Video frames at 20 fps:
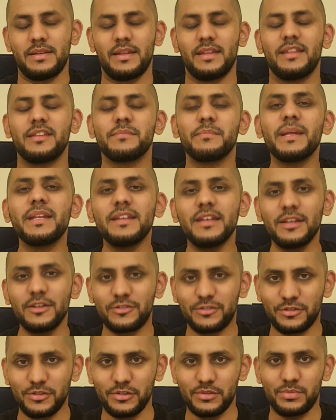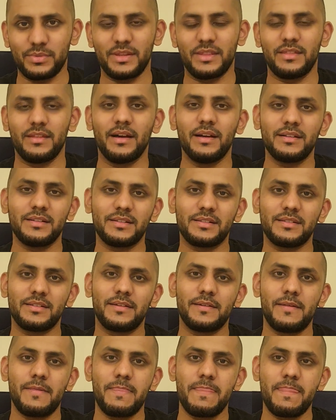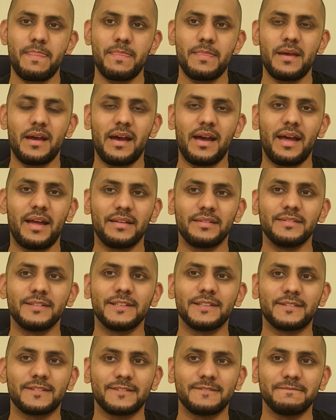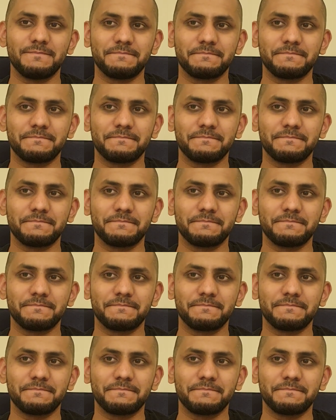Now, there's many issues with that. And